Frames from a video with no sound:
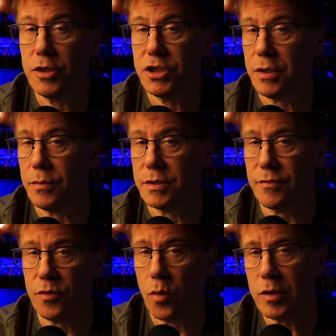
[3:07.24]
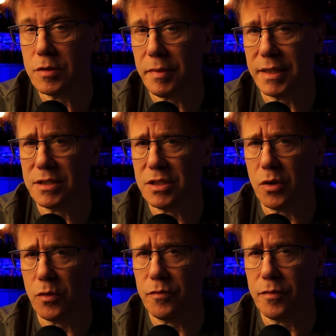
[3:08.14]
She was, of course, best
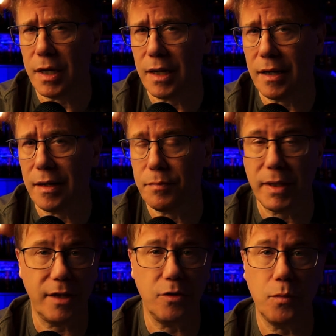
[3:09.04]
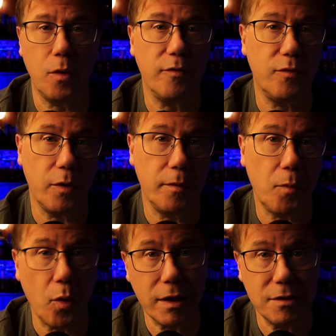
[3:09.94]
known playing the role of Rhoda
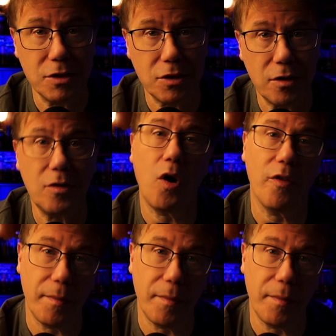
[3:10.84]
Morgenstern on The